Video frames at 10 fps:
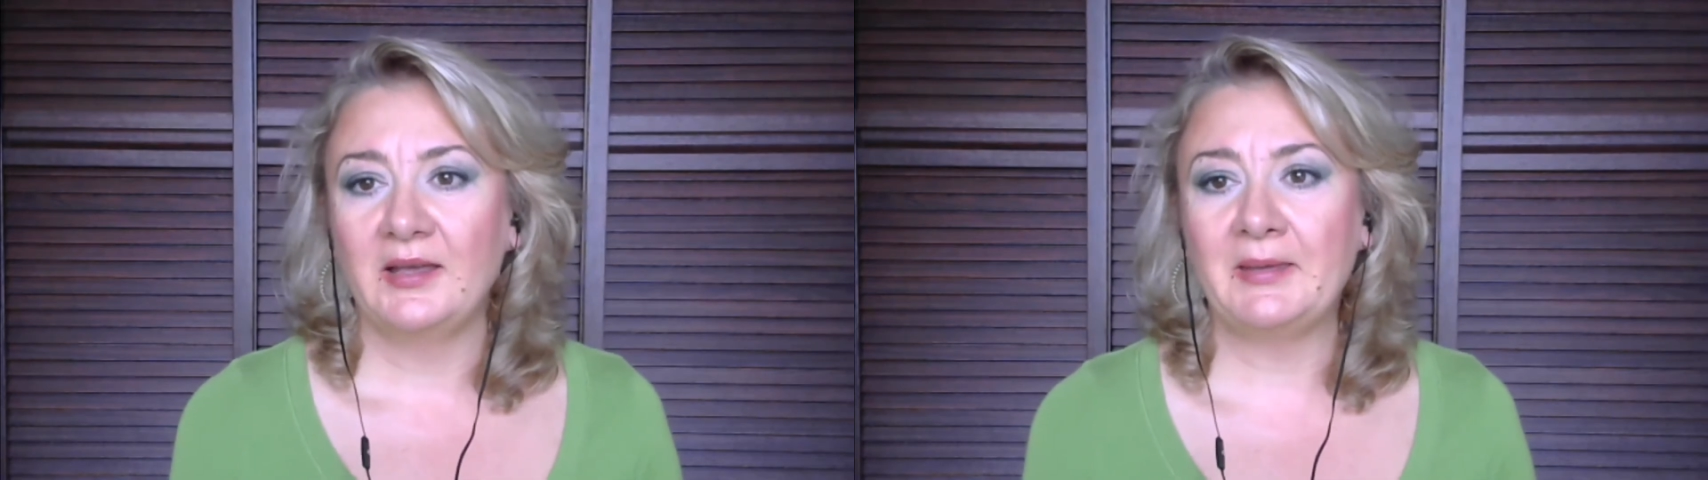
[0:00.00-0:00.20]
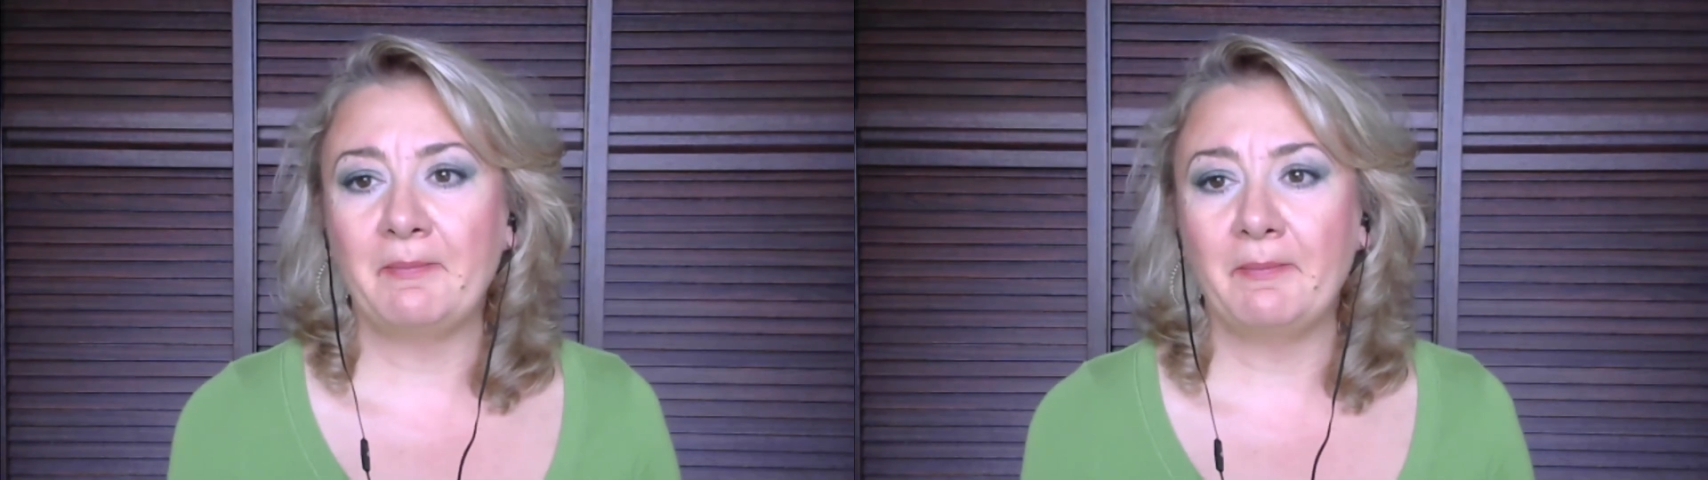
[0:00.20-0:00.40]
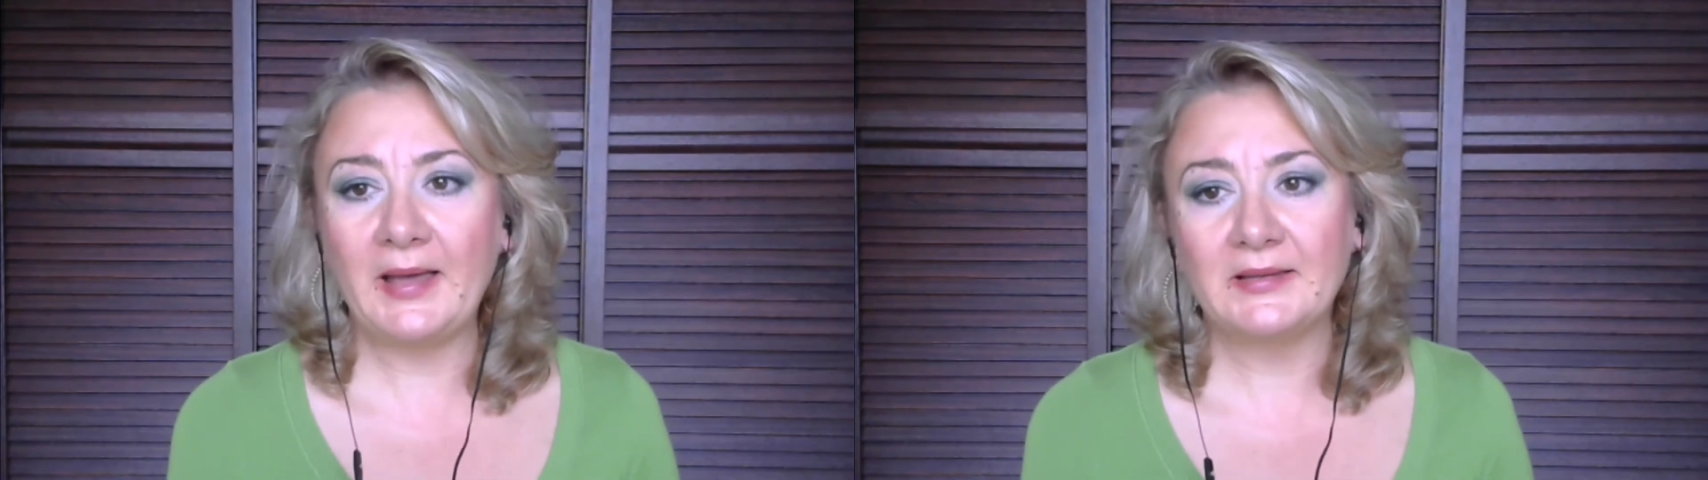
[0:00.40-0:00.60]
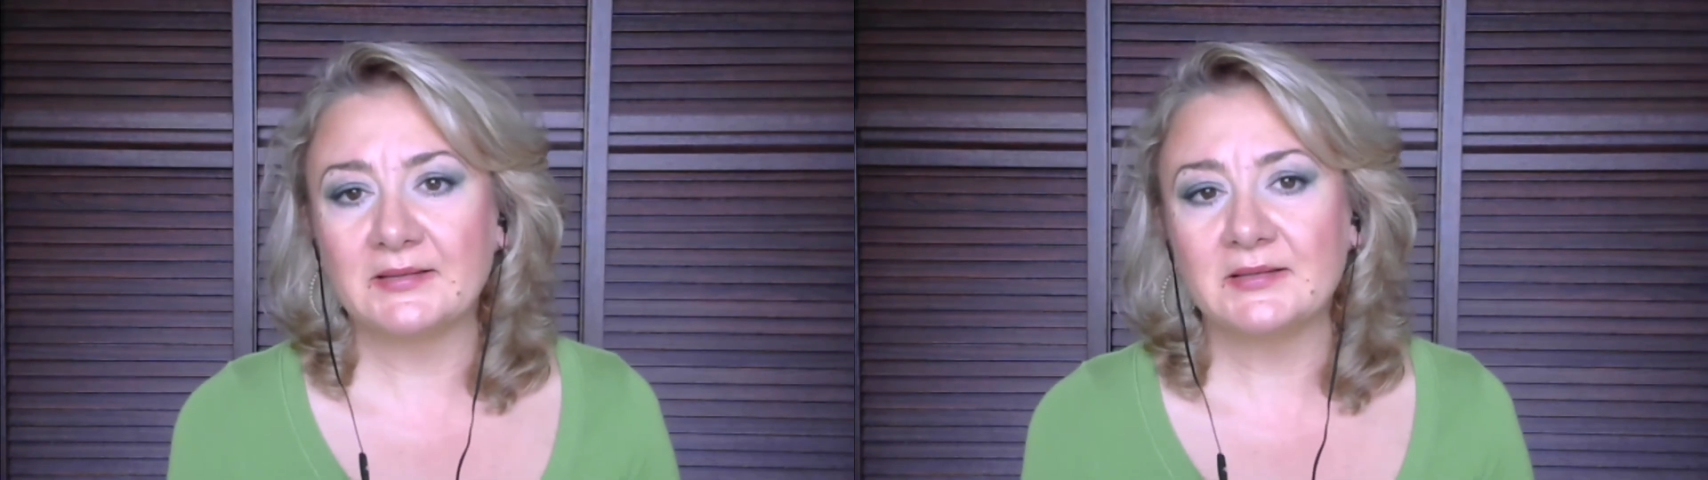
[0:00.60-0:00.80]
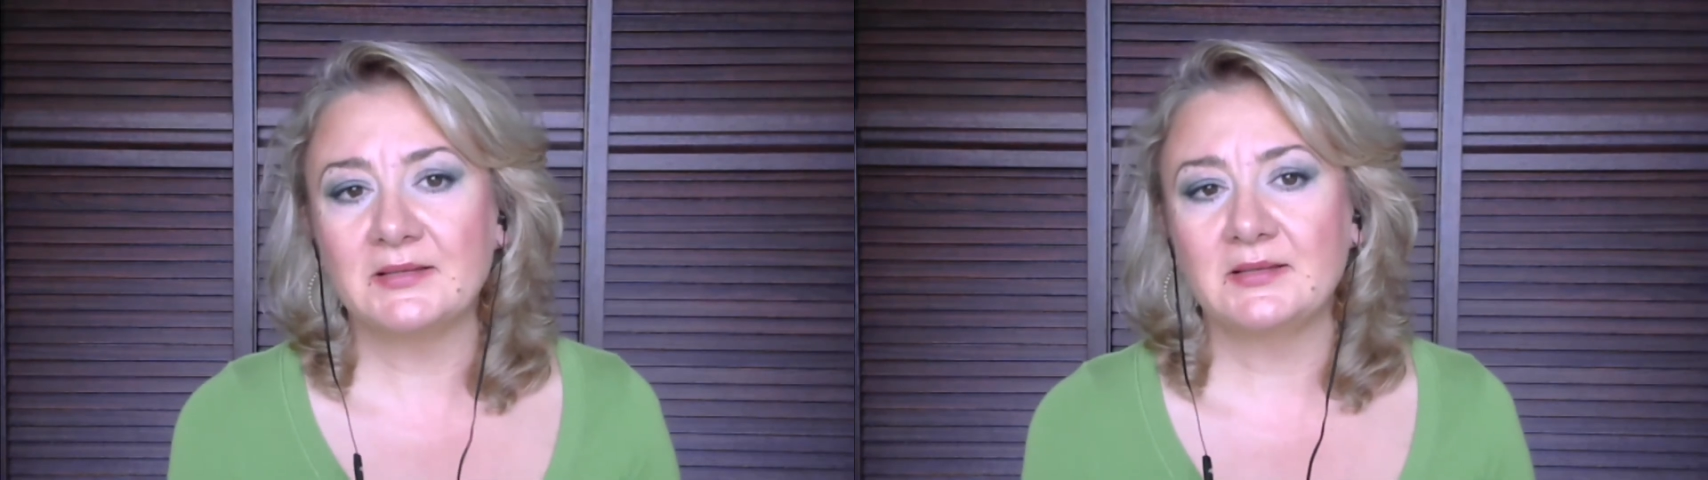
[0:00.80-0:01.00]

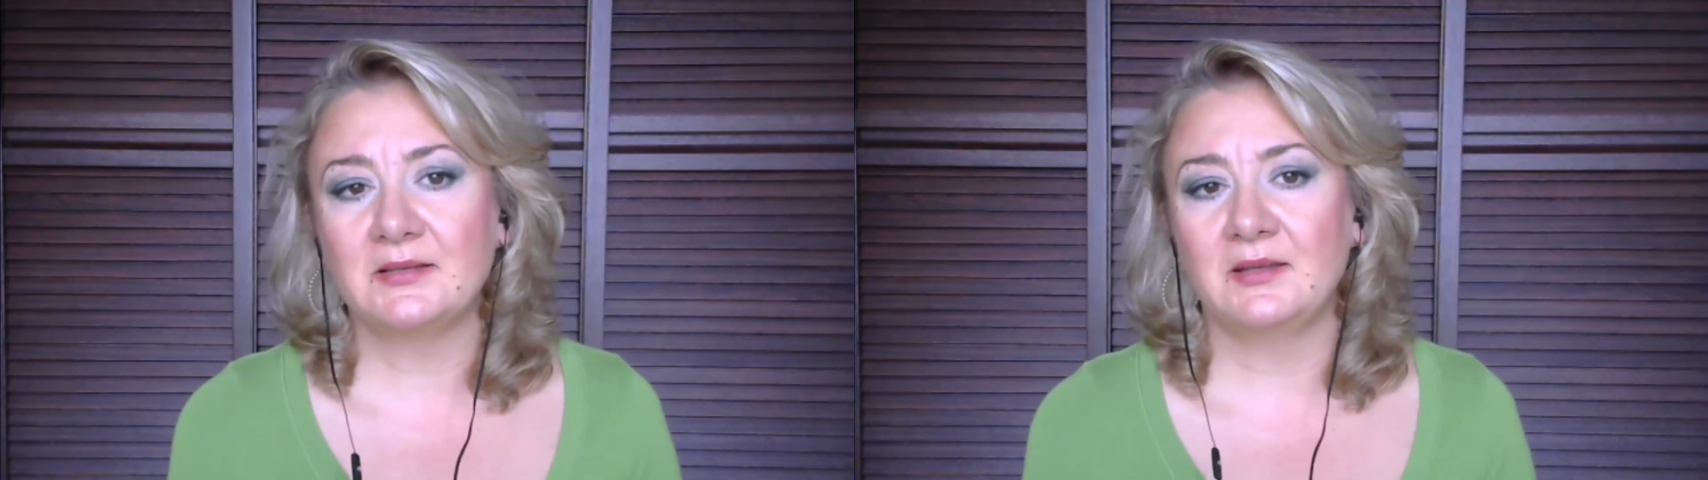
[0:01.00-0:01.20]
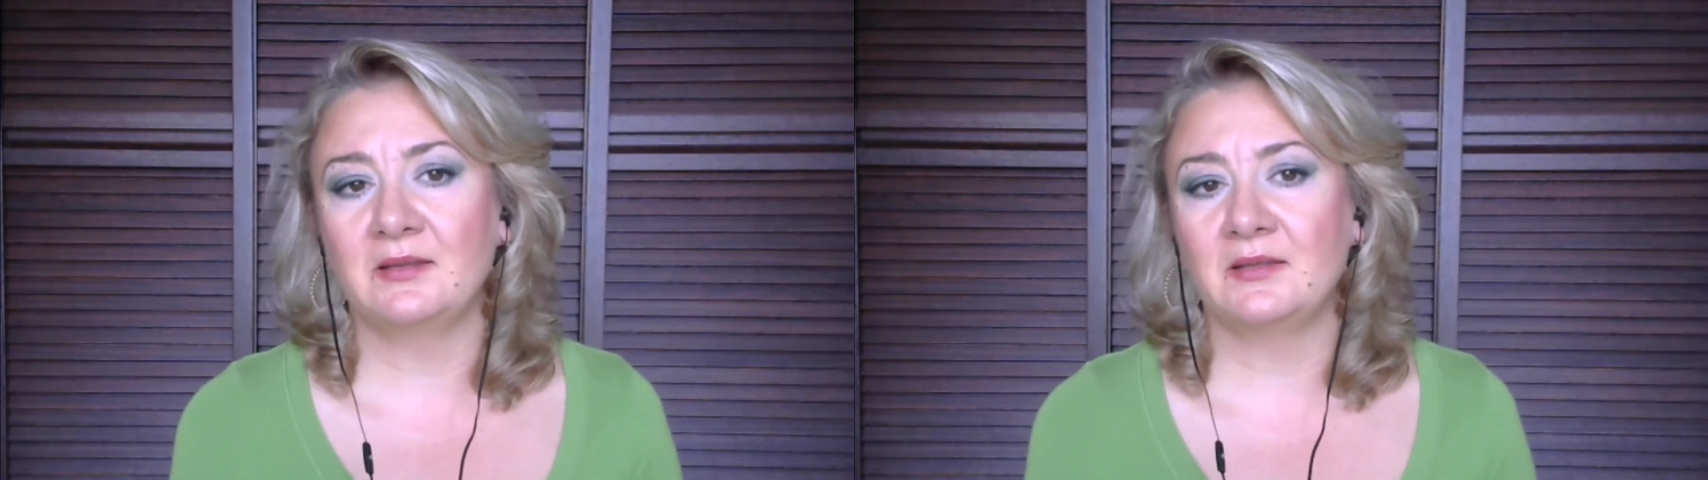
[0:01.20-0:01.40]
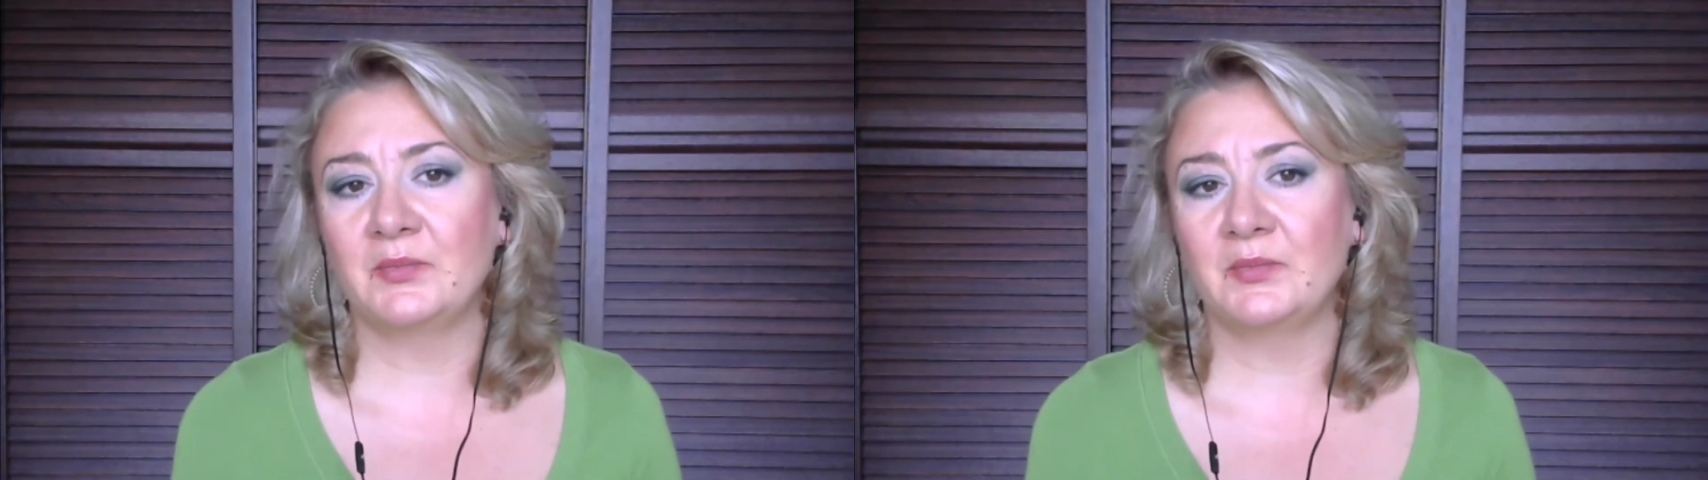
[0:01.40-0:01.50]
imbalance in the